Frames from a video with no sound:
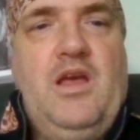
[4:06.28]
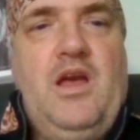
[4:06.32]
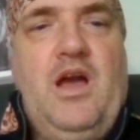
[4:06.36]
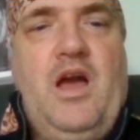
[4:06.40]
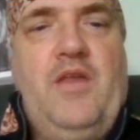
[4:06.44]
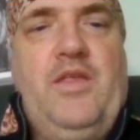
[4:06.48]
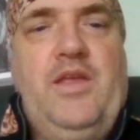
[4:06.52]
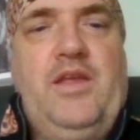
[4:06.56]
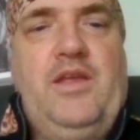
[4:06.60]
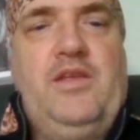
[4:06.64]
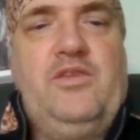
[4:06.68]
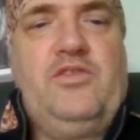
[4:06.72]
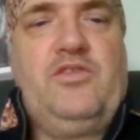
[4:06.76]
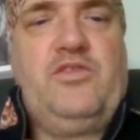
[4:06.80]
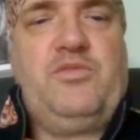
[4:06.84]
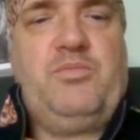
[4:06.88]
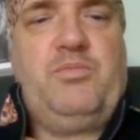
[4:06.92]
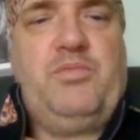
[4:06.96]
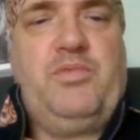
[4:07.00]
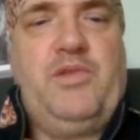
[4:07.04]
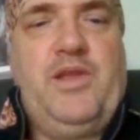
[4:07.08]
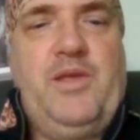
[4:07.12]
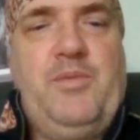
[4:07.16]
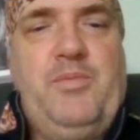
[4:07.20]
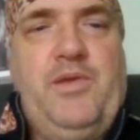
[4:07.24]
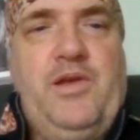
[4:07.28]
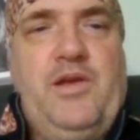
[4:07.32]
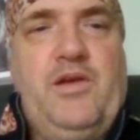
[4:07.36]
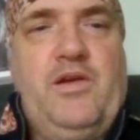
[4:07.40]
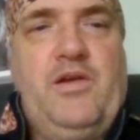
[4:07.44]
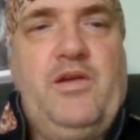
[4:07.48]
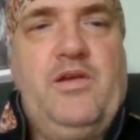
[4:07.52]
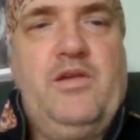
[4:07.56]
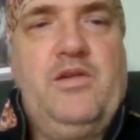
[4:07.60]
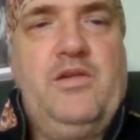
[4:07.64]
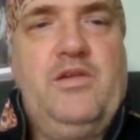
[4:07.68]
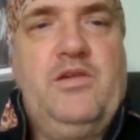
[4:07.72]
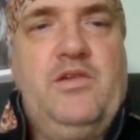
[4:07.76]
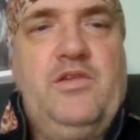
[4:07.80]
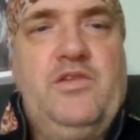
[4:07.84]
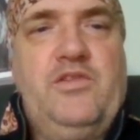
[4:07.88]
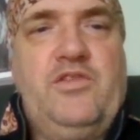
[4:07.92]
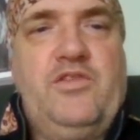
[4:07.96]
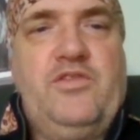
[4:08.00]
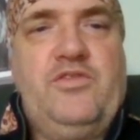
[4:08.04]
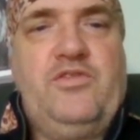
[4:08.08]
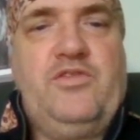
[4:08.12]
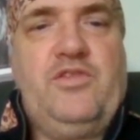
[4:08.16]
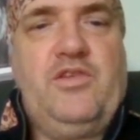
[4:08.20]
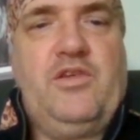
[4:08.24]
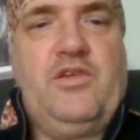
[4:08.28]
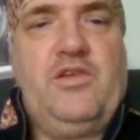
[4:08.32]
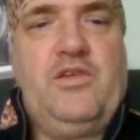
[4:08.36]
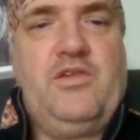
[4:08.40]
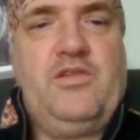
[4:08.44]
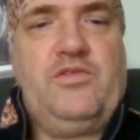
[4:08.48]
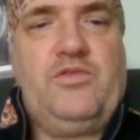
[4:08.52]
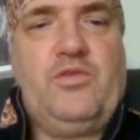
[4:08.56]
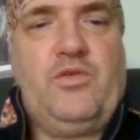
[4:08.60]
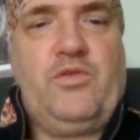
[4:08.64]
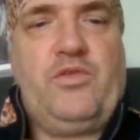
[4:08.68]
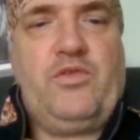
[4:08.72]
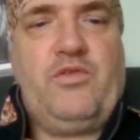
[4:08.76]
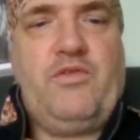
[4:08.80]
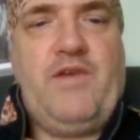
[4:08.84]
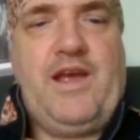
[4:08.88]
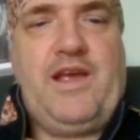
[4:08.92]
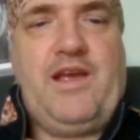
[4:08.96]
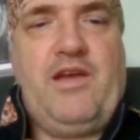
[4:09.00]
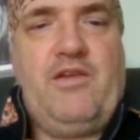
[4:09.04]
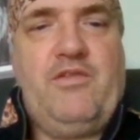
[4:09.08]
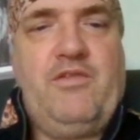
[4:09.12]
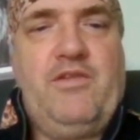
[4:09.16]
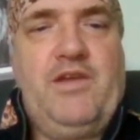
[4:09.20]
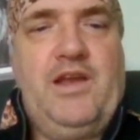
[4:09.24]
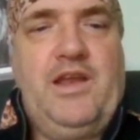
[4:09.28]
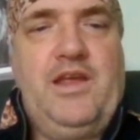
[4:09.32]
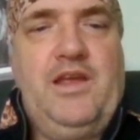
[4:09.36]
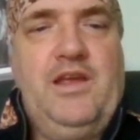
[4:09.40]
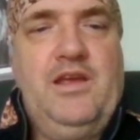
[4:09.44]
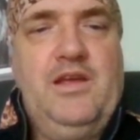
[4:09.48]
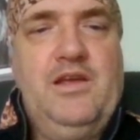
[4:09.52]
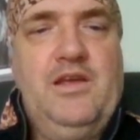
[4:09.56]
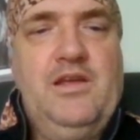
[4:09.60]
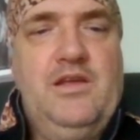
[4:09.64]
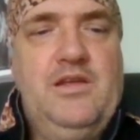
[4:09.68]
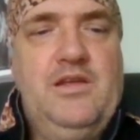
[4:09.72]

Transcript: I think just blip here, just to sort the rack out really.